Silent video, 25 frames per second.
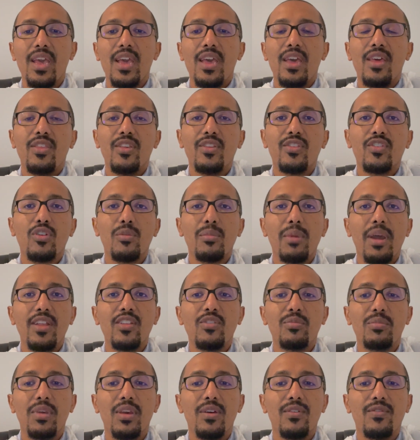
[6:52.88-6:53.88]
This
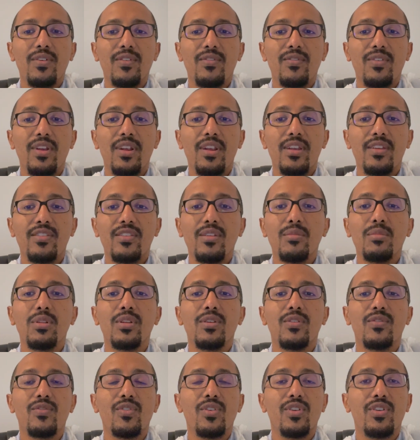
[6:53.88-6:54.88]
reminds me of a very
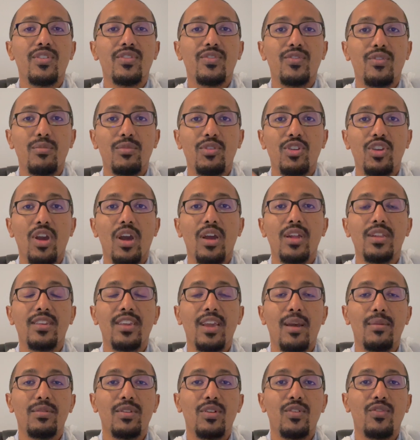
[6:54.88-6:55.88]
similar verse from John
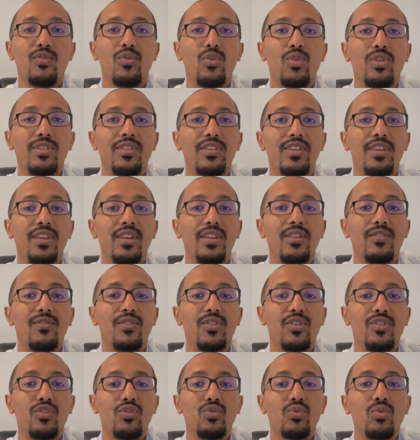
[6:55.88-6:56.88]
chapter 14,
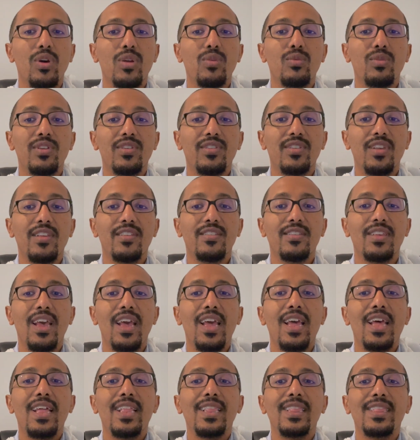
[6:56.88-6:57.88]
verse 1, which says,
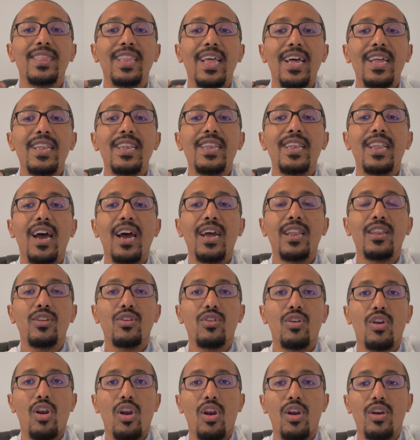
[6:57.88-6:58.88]
"Let not
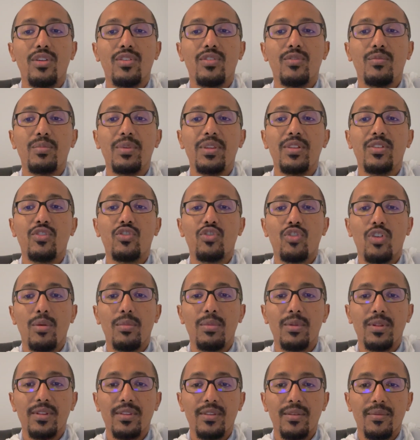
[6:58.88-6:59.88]
your hearts be
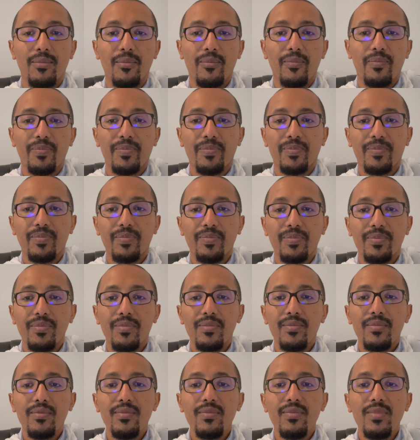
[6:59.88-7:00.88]
troubled,"
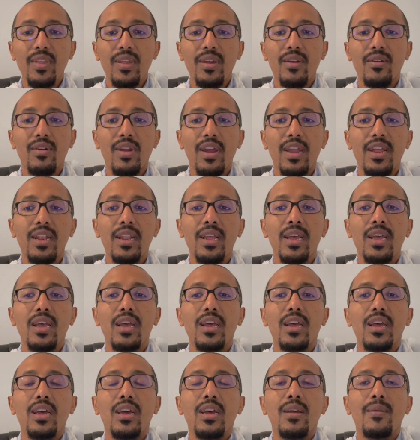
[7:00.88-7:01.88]
right?
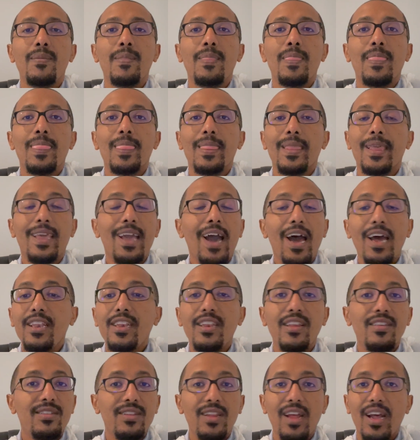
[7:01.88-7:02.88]
God
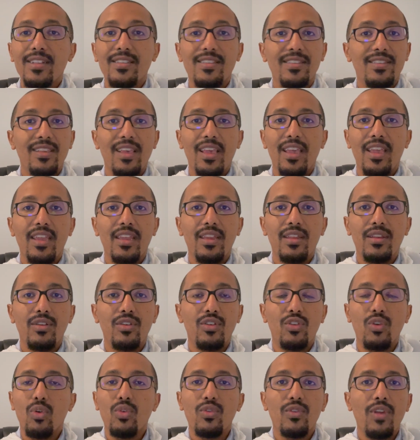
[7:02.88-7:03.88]
does not say,
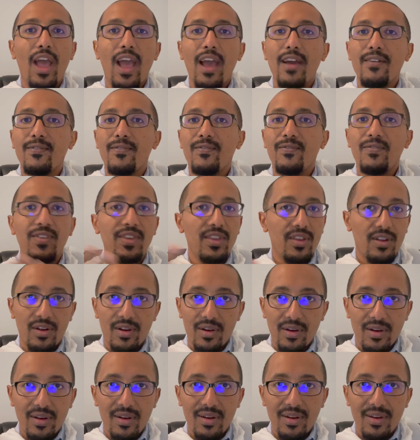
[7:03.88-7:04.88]
"Don't have
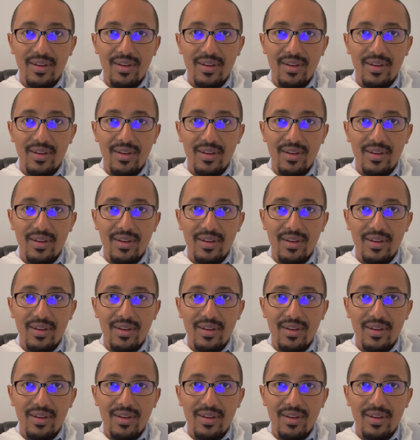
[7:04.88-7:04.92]
fear."